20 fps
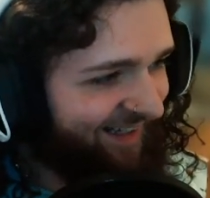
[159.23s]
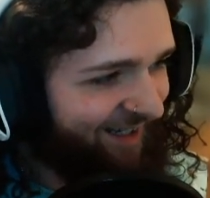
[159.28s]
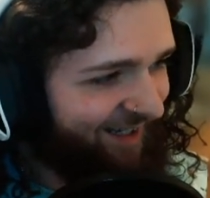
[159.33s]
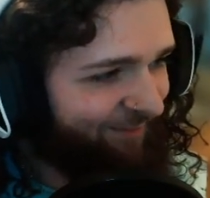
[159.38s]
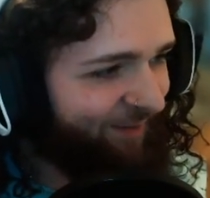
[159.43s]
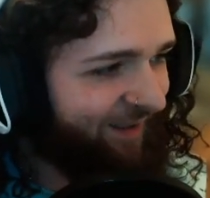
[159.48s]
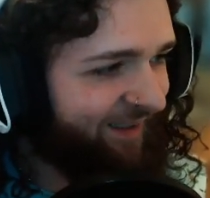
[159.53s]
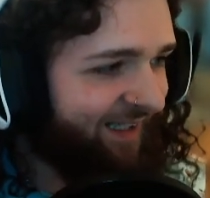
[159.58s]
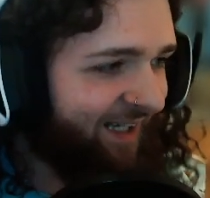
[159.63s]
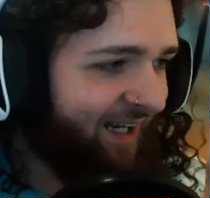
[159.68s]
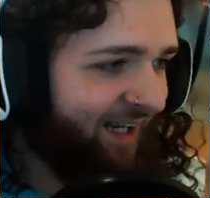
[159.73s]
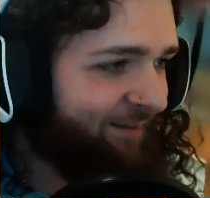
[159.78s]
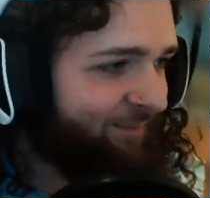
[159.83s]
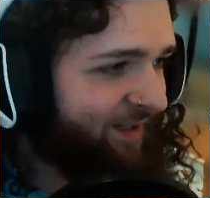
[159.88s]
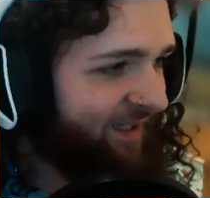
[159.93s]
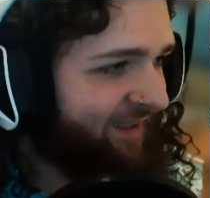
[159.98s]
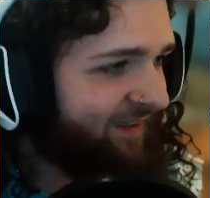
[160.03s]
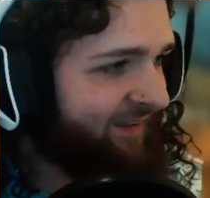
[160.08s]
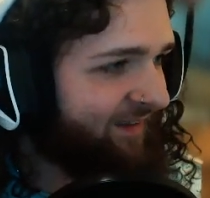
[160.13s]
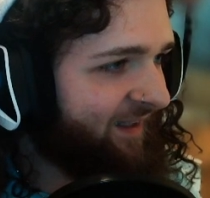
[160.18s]
But yeah, I
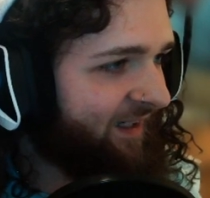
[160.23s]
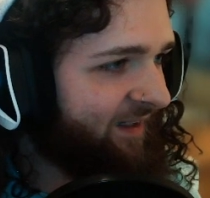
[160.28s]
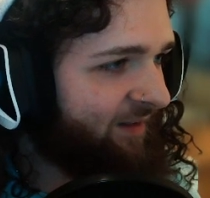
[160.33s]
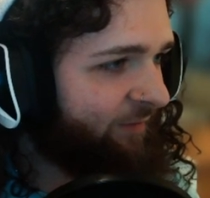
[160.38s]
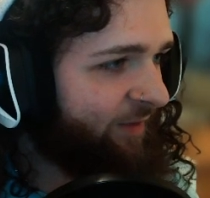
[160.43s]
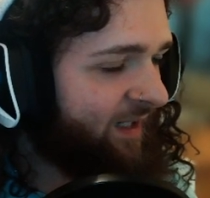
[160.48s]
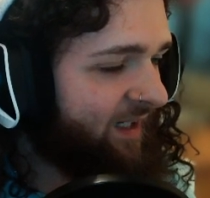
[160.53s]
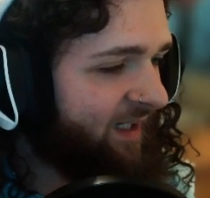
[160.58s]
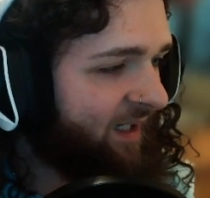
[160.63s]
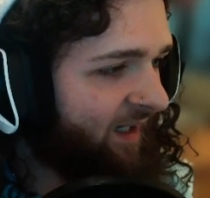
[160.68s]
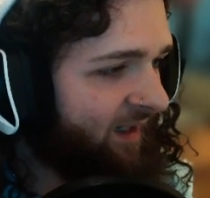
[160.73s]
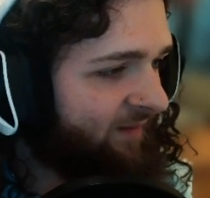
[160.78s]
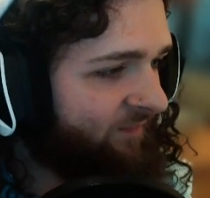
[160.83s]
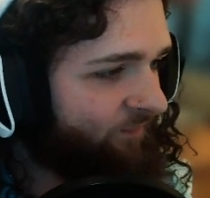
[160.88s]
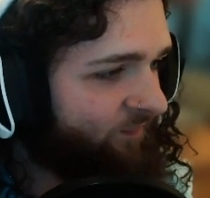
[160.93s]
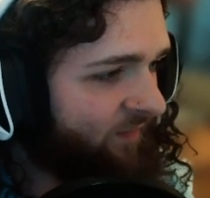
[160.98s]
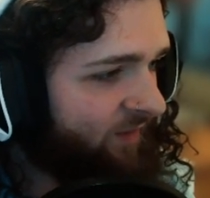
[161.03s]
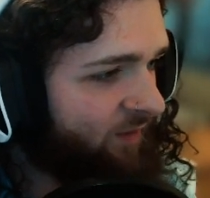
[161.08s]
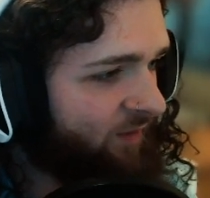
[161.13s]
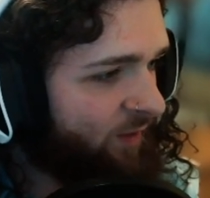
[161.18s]
mean, I don't really care.
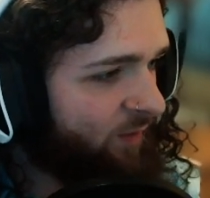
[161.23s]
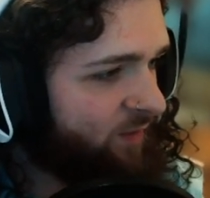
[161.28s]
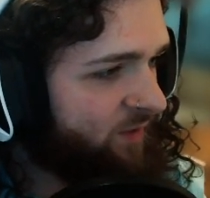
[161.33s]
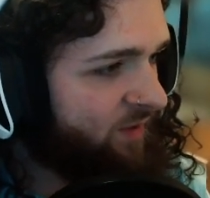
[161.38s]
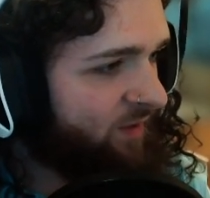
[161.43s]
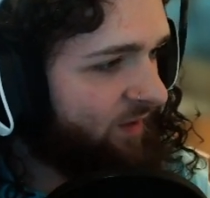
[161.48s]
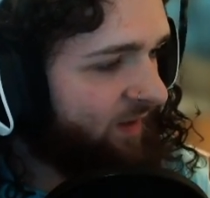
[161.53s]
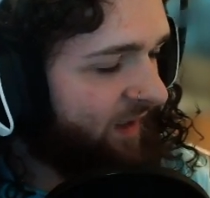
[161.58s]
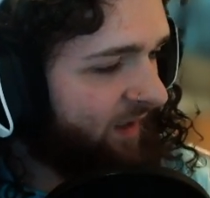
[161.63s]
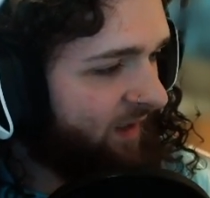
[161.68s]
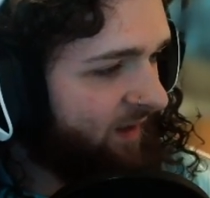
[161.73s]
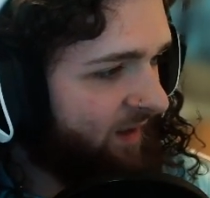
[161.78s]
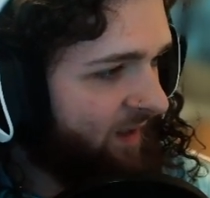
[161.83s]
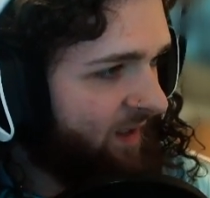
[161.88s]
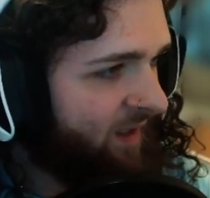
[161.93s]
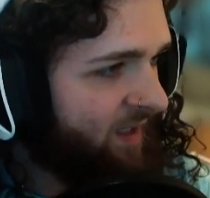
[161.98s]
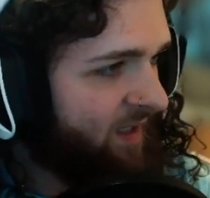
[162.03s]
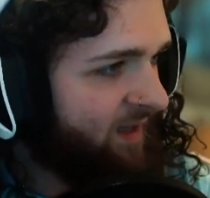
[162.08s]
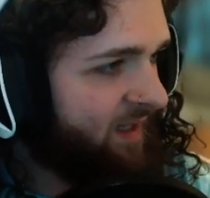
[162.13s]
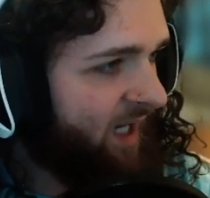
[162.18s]
Null's not like
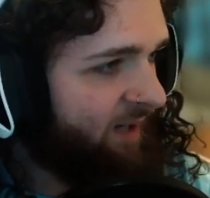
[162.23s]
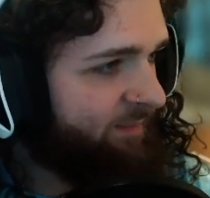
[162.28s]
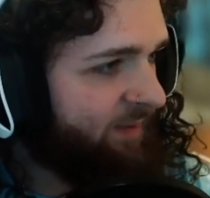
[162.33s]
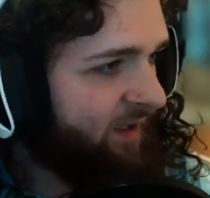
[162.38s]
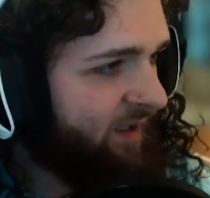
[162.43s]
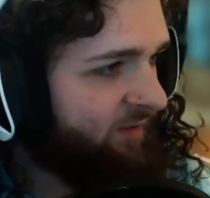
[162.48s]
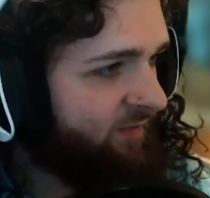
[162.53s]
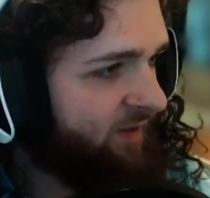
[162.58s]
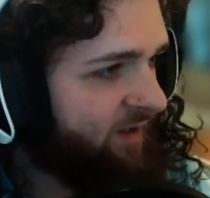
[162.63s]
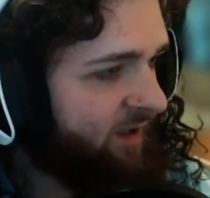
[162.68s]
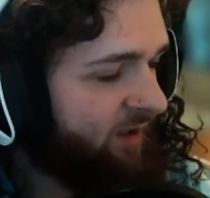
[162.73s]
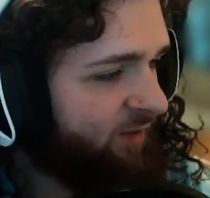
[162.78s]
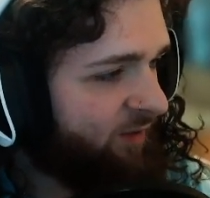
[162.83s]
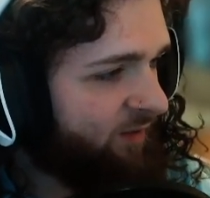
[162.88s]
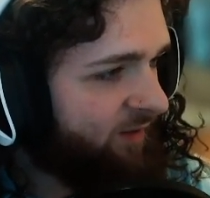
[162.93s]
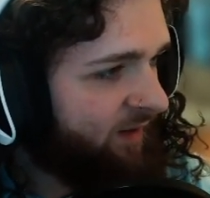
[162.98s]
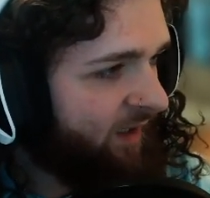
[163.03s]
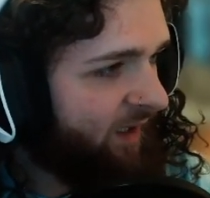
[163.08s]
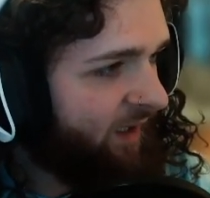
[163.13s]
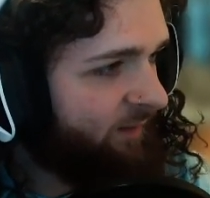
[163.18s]
that big of a
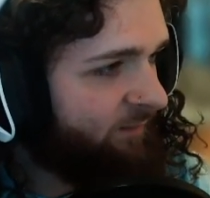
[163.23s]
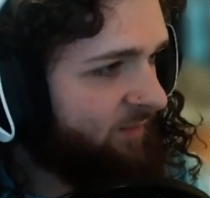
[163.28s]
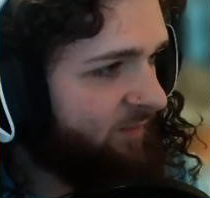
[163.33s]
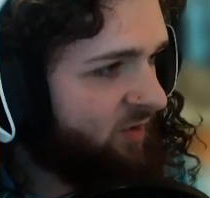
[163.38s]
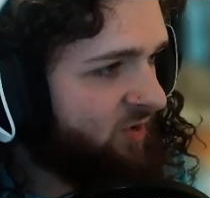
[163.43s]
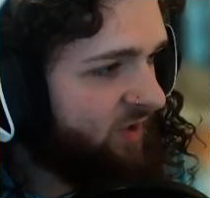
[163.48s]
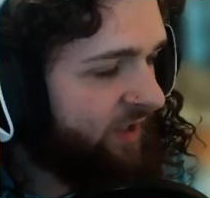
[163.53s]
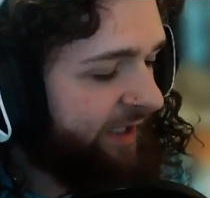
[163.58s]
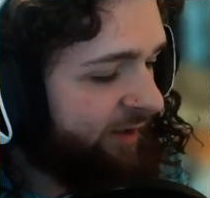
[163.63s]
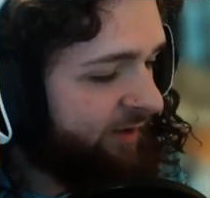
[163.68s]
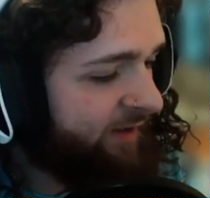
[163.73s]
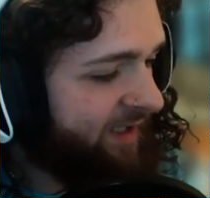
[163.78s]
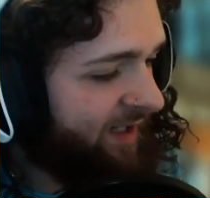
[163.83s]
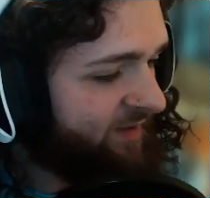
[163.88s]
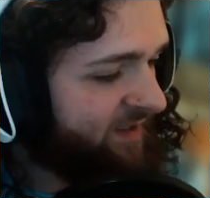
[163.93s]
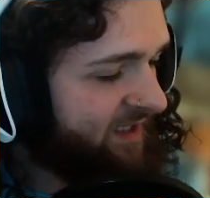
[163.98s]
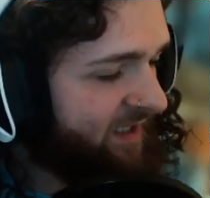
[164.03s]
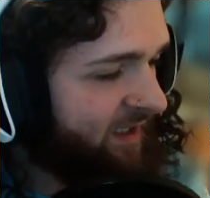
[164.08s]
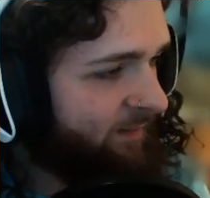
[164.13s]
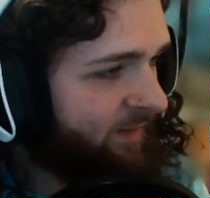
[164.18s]
deal. Usually I only
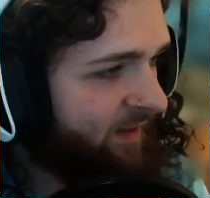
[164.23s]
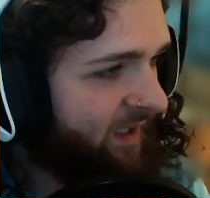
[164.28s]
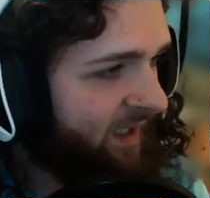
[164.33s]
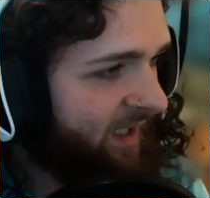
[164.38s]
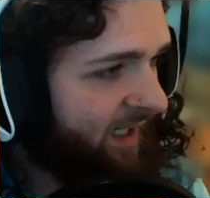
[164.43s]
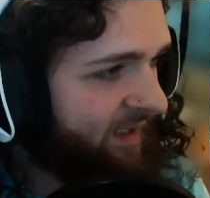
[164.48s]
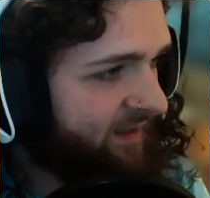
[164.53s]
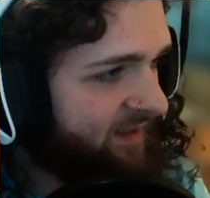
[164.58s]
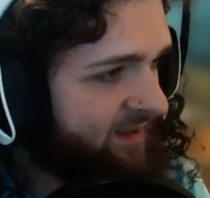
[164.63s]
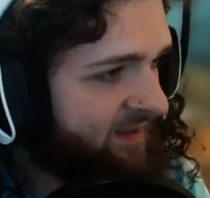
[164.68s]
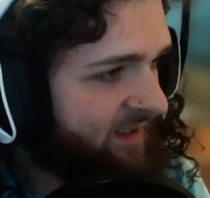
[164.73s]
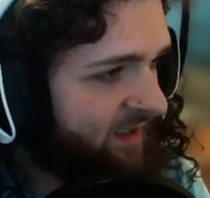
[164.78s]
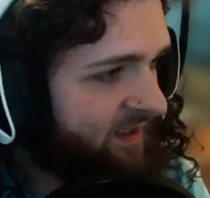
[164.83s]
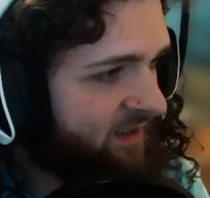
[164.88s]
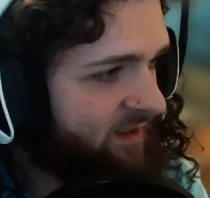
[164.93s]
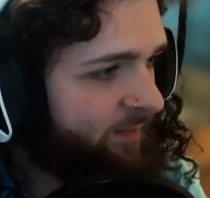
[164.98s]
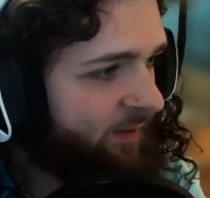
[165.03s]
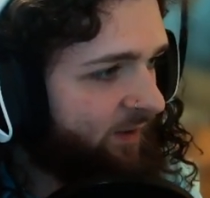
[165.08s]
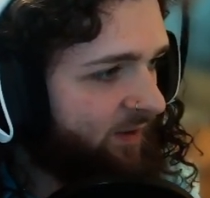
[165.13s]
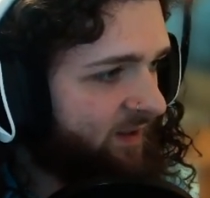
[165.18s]
ever see him in Galactus decks,
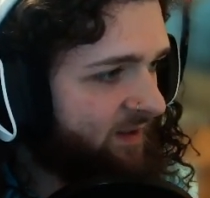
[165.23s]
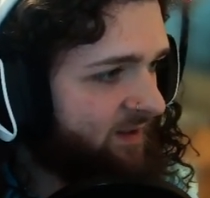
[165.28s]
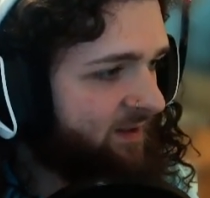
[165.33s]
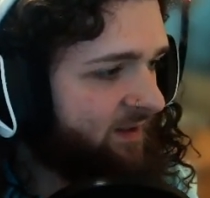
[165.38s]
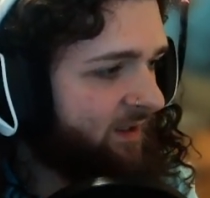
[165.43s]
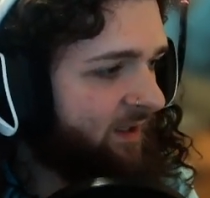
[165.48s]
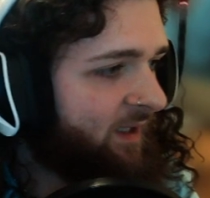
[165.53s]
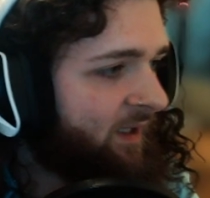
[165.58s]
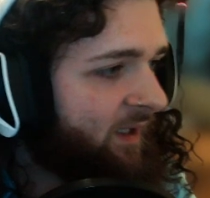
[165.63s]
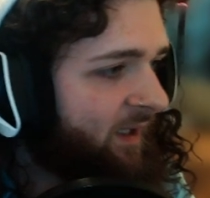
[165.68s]
to be honest.